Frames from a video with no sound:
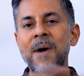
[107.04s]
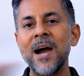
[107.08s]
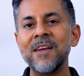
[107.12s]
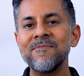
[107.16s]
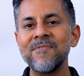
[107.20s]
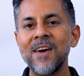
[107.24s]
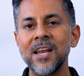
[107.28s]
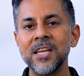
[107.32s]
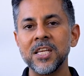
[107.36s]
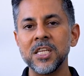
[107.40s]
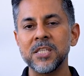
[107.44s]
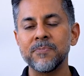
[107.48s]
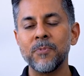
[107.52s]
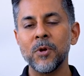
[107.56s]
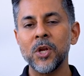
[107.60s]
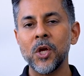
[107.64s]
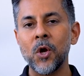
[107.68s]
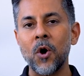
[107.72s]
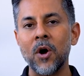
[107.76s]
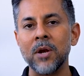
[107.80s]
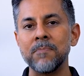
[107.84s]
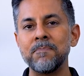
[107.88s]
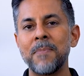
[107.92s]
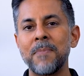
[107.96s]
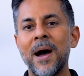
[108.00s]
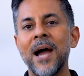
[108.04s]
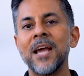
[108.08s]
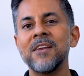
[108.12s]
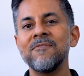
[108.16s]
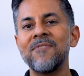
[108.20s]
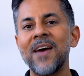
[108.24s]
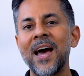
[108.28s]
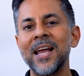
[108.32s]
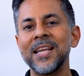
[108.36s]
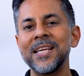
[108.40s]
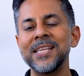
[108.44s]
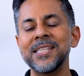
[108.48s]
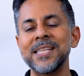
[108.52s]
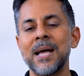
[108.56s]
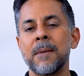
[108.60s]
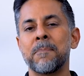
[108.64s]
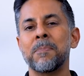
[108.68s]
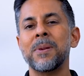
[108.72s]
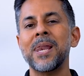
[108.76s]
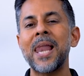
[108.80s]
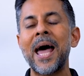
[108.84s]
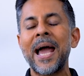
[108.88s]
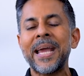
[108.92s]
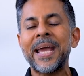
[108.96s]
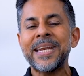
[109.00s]
Mindvalley is putting on Mindvalley's
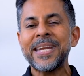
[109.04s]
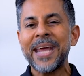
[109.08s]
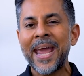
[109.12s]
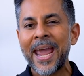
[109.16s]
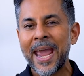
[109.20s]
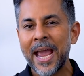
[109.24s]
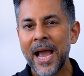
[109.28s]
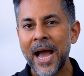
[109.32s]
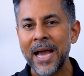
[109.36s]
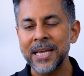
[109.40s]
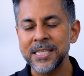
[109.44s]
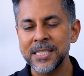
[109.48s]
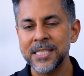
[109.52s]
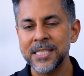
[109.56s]
Applied AI